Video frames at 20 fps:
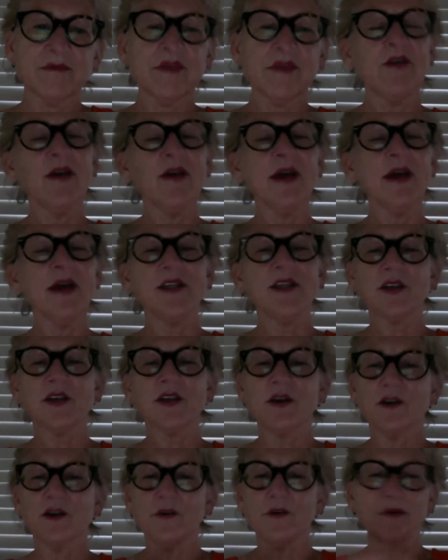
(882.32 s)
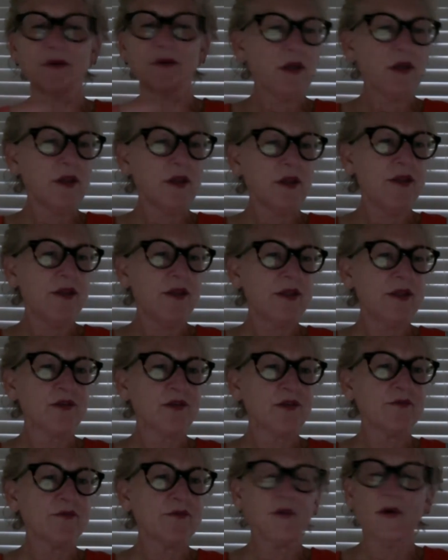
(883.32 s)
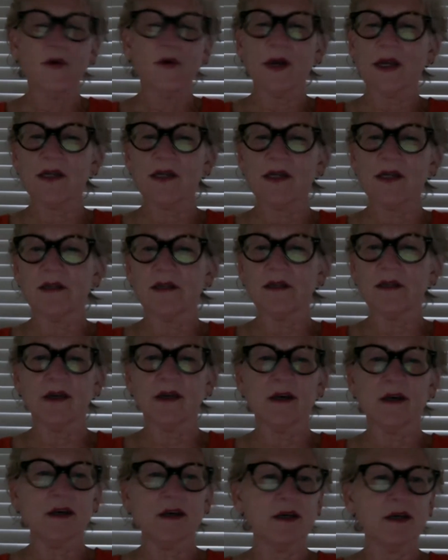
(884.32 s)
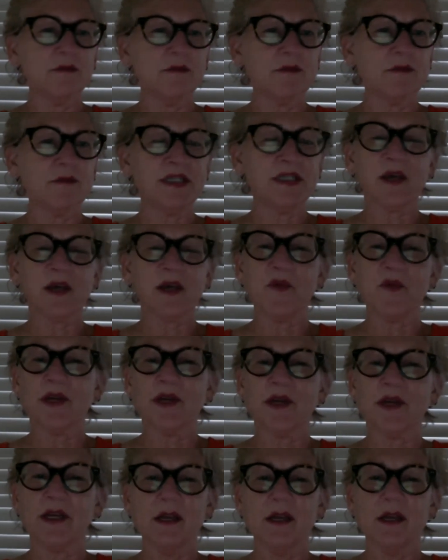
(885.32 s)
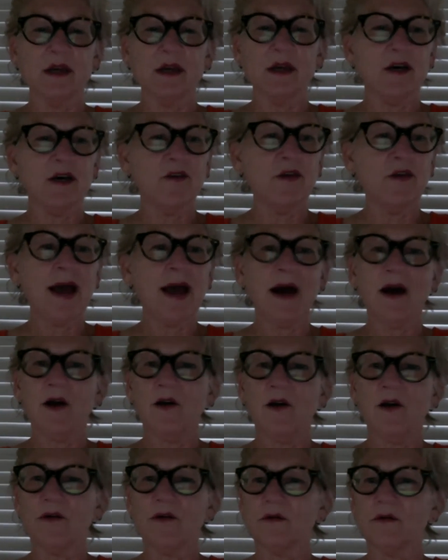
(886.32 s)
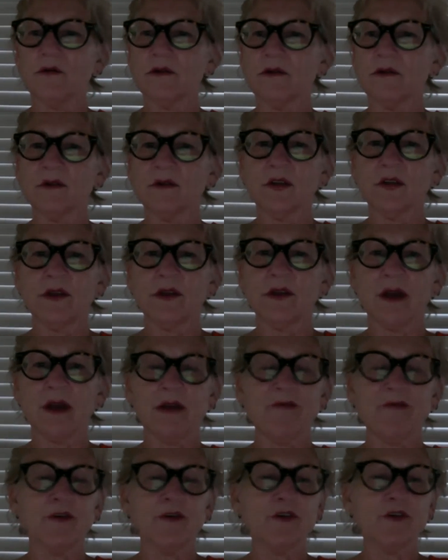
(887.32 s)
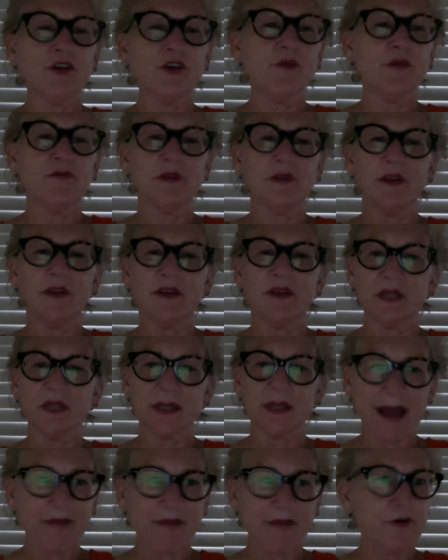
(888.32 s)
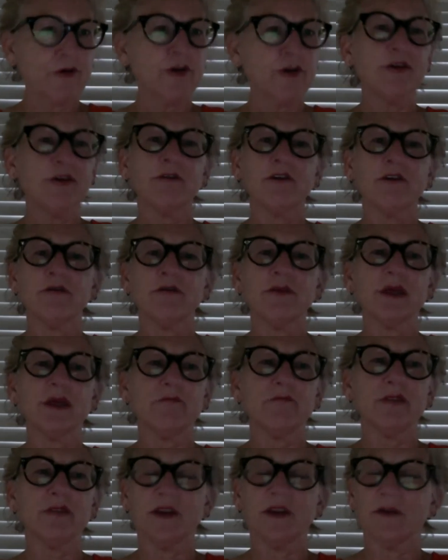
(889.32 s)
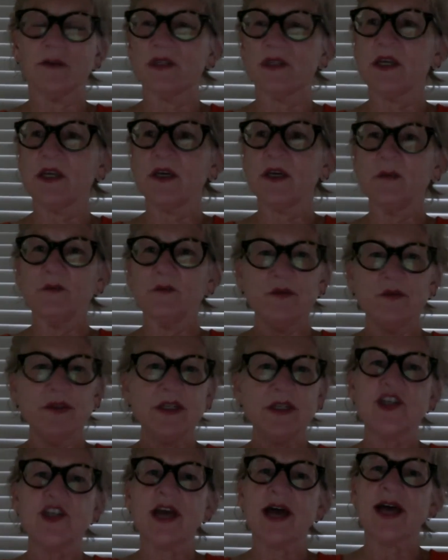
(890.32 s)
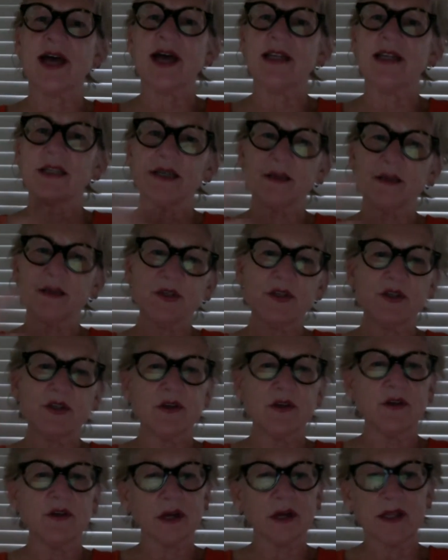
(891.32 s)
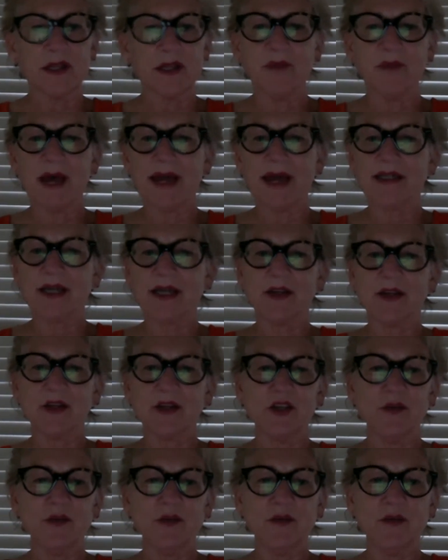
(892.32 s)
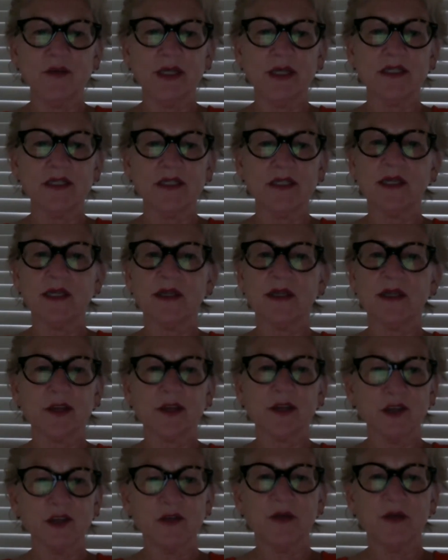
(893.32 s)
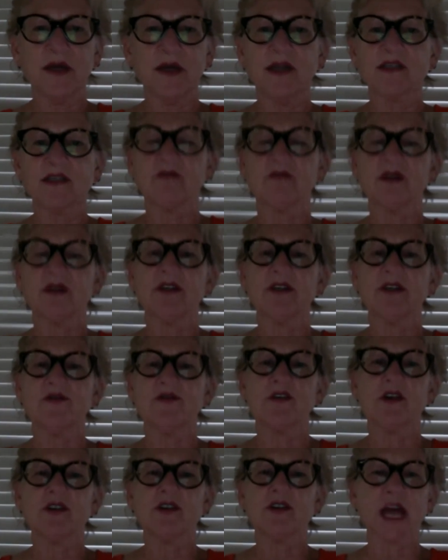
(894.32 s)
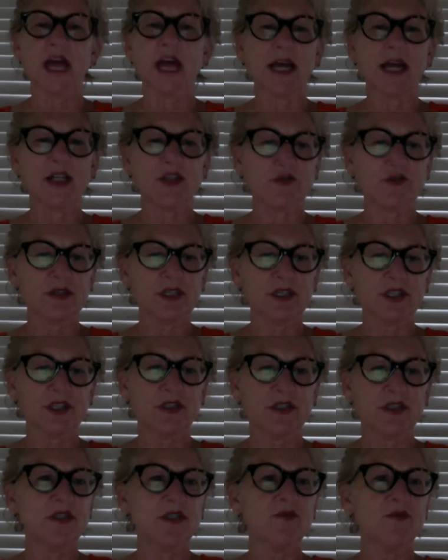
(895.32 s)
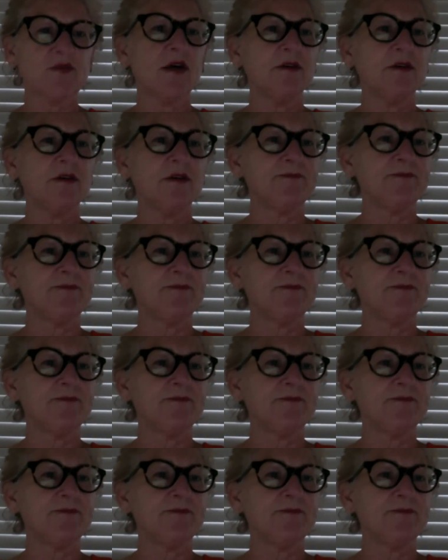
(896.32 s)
Okay, so in this sort of quick summary of how Afro-Cuban rhythms and Afro-Caribbean rhythms moved into jazz, then up to New York, and then back down to Cuba, we can see now that Cuba has a very strong jazz tradition as well.